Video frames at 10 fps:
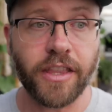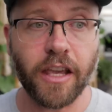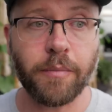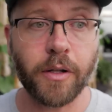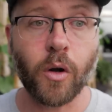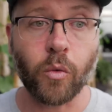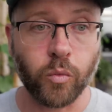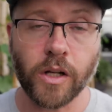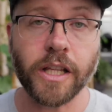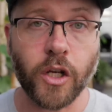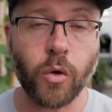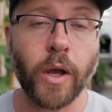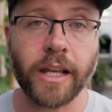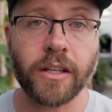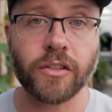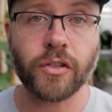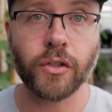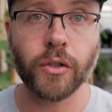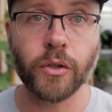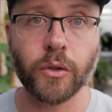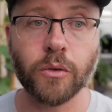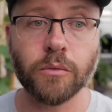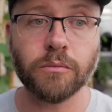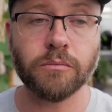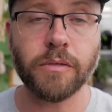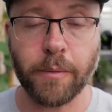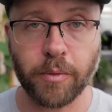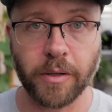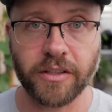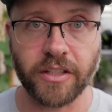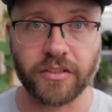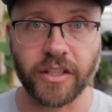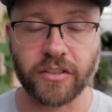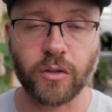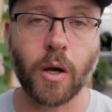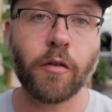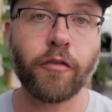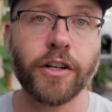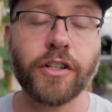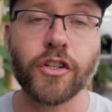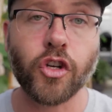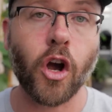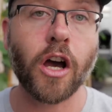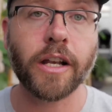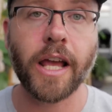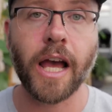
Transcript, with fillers: they've been really quick to implement these things. So I'm referring to John